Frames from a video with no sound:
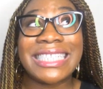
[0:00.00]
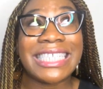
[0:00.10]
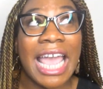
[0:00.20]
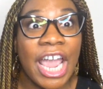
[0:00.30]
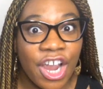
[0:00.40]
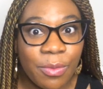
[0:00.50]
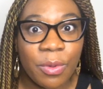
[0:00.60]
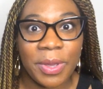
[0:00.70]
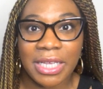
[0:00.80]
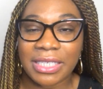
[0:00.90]

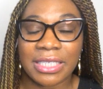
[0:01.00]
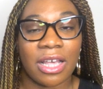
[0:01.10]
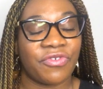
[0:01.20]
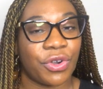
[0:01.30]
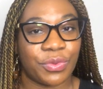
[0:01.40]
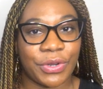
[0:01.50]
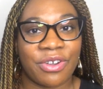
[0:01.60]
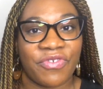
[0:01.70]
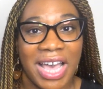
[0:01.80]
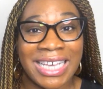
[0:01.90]
terrible pieces of
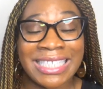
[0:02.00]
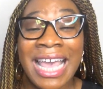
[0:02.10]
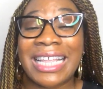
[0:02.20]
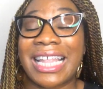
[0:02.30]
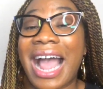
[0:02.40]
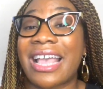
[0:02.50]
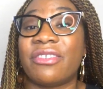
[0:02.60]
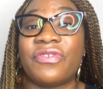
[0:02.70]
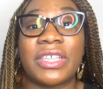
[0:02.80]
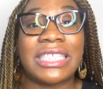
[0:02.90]
career advice that I
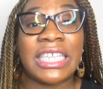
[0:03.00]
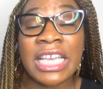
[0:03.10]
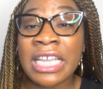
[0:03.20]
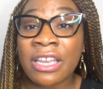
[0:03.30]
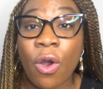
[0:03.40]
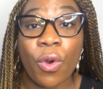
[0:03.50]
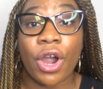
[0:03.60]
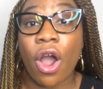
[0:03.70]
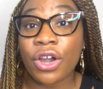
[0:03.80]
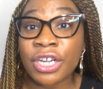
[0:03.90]
have seen or
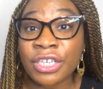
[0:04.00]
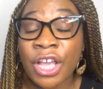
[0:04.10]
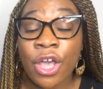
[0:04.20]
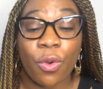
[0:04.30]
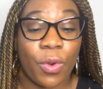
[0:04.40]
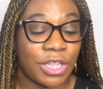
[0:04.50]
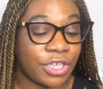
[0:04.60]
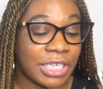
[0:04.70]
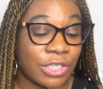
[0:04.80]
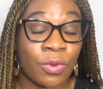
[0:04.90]
heard,
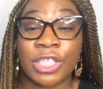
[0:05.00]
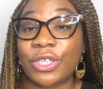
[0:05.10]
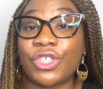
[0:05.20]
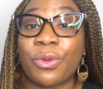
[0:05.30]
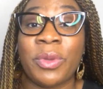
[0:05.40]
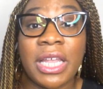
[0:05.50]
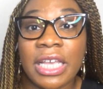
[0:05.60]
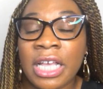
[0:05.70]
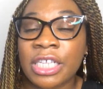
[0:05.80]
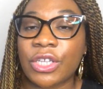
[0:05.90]
whether it's on social
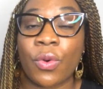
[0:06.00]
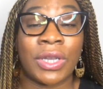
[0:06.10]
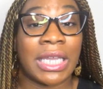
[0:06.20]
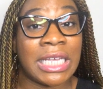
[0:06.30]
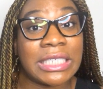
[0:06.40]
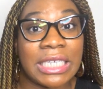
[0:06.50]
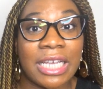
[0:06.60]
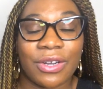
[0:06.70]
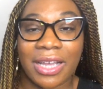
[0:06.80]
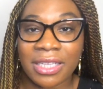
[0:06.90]
media, so on
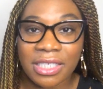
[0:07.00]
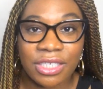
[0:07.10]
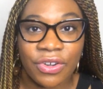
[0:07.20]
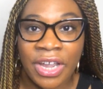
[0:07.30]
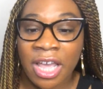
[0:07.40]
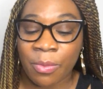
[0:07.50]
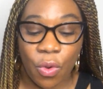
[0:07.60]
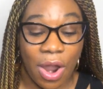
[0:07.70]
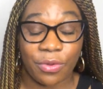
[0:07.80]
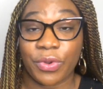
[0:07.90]
LinkedIn or Instagram,
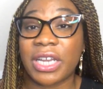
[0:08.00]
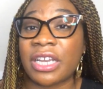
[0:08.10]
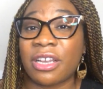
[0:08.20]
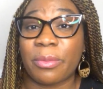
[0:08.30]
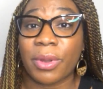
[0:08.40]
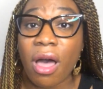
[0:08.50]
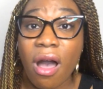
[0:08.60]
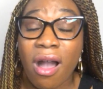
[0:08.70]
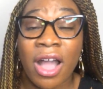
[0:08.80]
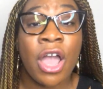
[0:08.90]
or I read it in a
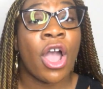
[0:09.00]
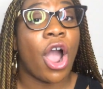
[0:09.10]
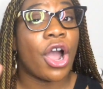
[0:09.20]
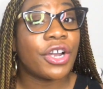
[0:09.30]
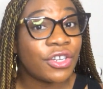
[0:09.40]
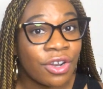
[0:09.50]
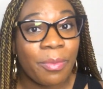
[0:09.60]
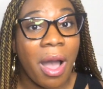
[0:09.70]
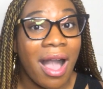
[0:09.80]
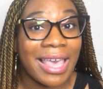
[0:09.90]
blog, heard it on
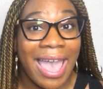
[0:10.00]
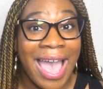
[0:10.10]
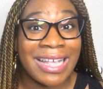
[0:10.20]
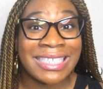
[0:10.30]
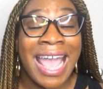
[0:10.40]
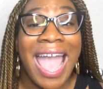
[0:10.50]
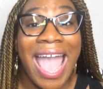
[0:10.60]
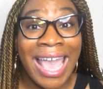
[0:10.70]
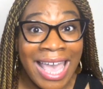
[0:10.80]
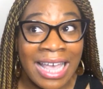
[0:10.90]
a podcast,
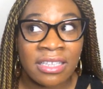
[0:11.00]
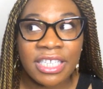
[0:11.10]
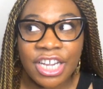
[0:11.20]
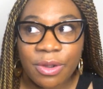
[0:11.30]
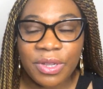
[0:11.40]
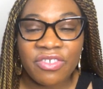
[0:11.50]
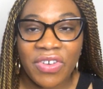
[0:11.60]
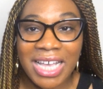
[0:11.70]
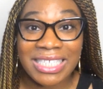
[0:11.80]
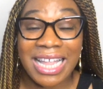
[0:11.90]
and terrible
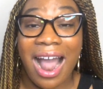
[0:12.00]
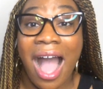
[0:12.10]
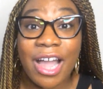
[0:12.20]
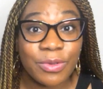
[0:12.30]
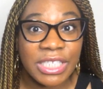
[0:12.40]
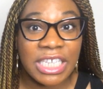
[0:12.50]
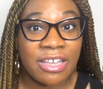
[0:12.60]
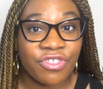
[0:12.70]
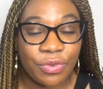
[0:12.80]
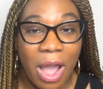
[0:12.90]
advice that I
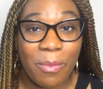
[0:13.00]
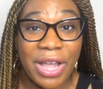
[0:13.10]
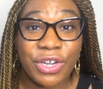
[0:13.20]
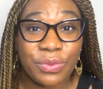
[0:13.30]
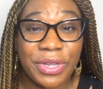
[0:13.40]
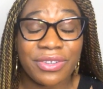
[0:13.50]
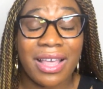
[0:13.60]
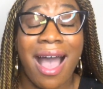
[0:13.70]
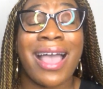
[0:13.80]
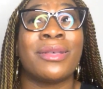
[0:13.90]
received throughout my career
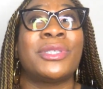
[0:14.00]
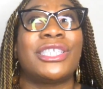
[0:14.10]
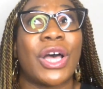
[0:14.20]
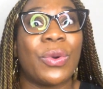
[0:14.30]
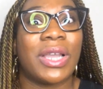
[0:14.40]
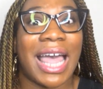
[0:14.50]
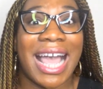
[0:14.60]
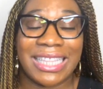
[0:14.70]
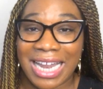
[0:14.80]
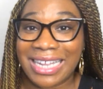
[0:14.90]
that I am so
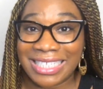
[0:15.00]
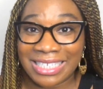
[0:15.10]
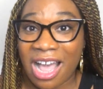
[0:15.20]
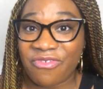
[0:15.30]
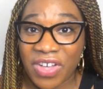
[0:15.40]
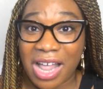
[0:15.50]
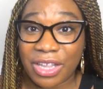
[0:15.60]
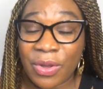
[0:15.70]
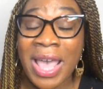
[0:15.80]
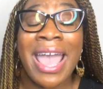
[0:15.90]
glad that I did not
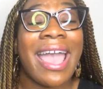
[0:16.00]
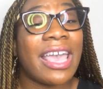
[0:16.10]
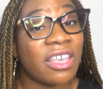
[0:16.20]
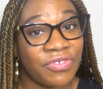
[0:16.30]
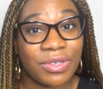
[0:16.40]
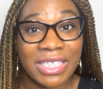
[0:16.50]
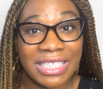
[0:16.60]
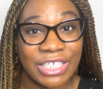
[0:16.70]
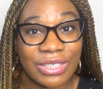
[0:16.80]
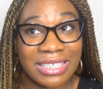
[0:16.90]
follow. If you
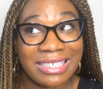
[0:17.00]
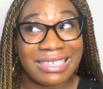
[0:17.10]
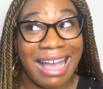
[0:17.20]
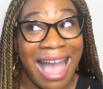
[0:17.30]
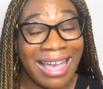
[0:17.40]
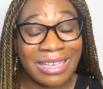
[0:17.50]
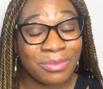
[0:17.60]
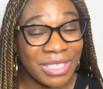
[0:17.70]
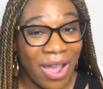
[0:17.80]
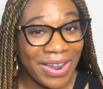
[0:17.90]
disagree, I
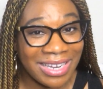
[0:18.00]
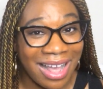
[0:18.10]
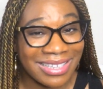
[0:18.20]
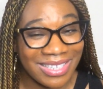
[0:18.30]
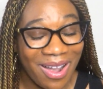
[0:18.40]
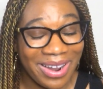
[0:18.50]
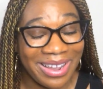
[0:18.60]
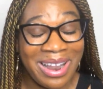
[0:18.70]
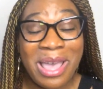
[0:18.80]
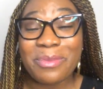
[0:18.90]
am sorry, not
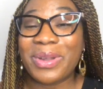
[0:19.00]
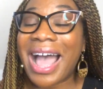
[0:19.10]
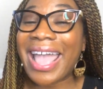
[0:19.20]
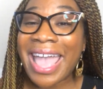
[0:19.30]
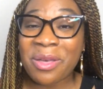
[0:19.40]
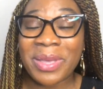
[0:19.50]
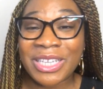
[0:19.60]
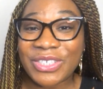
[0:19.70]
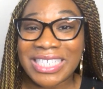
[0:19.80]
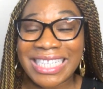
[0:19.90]
sorry, but I am
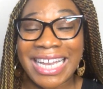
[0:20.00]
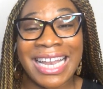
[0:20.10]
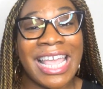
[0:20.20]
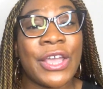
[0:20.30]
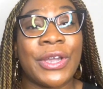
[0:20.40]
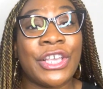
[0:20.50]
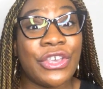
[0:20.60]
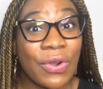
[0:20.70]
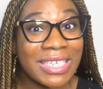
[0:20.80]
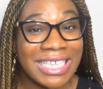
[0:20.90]
interested in hearing
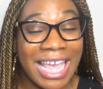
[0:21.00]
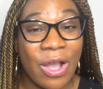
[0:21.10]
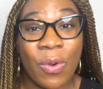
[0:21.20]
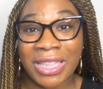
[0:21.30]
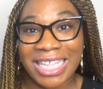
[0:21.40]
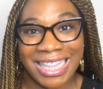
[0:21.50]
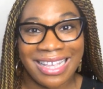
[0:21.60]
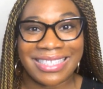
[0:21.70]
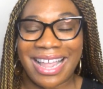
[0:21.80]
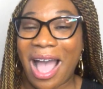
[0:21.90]
your take on the
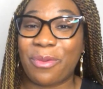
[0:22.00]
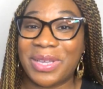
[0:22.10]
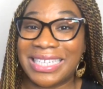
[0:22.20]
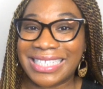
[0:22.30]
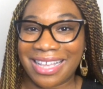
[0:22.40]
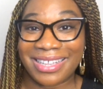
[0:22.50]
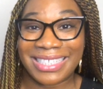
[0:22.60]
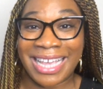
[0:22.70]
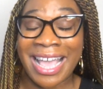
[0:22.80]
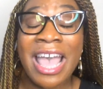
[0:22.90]
things that I'll be
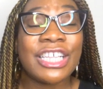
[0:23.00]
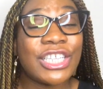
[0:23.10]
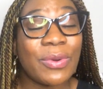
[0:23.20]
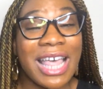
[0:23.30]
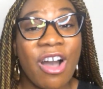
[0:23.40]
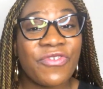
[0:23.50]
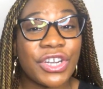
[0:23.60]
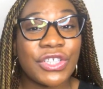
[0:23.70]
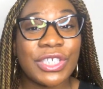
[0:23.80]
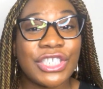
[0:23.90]
discussing. So without
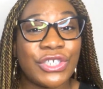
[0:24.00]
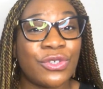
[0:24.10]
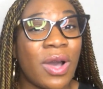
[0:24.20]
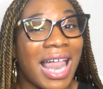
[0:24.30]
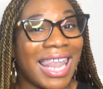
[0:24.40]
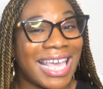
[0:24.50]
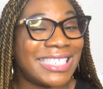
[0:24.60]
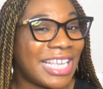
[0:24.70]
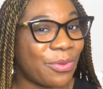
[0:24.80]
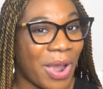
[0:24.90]
further ado,
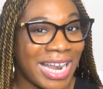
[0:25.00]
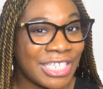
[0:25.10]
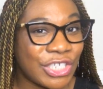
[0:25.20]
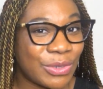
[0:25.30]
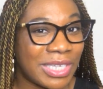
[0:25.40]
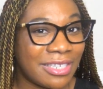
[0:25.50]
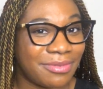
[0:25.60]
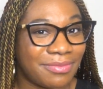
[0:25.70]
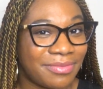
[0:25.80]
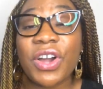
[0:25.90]
let's get right into it.
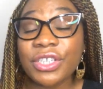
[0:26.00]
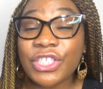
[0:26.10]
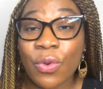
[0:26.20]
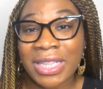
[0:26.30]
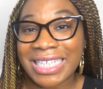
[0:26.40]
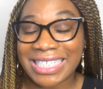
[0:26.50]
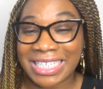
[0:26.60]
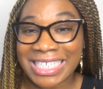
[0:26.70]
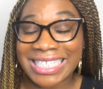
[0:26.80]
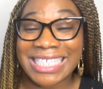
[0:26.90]
First on this
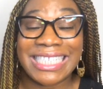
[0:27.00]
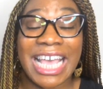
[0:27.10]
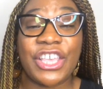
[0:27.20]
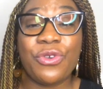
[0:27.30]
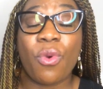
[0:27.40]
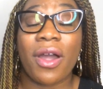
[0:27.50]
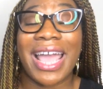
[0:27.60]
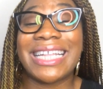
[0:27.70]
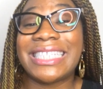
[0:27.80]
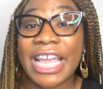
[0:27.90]
list is that you are
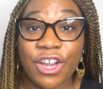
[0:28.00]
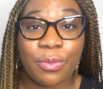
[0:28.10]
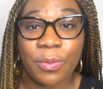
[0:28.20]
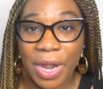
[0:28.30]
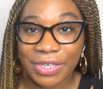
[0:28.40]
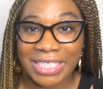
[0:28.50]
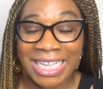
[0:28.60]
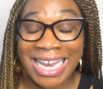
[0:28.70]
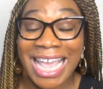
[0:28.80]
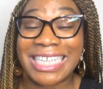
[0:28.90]
a terrible
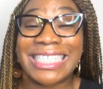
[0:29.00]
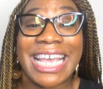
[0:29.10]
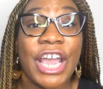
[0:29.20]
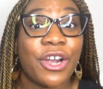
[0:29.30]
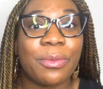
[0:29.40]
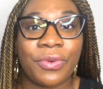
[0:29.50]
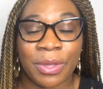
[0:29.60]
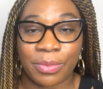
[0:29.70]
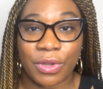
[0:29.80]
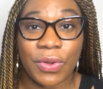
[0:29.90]
person and a terrible
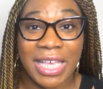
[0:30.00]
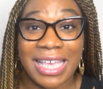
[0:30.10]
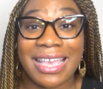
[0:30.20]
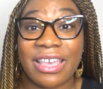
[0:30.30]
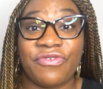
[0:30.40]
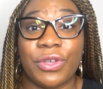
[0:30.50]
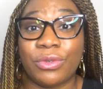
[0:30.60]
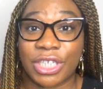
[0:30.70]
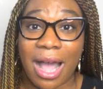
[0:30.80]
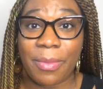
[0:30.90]
employee if you
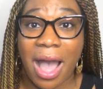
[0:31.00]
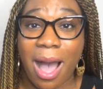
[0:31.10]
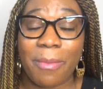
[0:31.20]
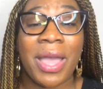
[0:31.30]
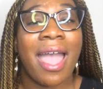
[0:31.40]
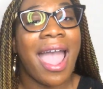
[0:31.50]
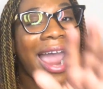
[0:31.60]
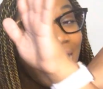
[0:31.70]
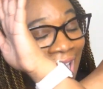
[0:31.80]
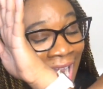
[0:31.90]
job hop.
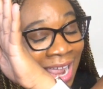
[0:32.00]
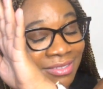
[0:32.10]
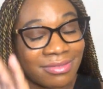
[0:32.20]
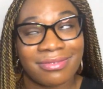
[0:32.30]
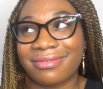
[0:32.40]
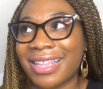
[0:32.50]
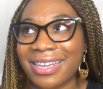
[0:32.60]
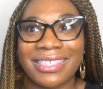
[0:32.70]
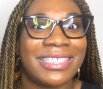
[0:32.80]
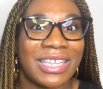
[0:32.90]
And
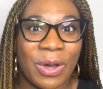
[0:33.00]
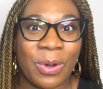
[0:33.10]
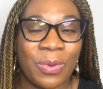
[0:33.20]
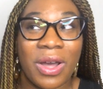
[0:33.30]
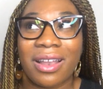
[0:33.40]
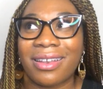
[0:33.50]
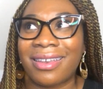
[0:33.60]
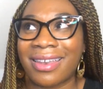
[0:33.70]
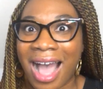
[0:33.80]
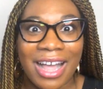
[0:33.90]
that is so
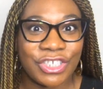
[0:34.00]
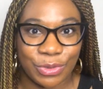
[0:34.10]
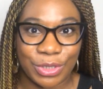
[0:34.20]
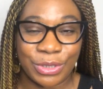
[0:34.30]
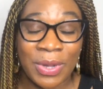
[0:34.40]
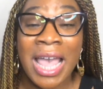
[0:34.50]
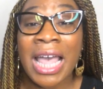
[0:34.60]
not true.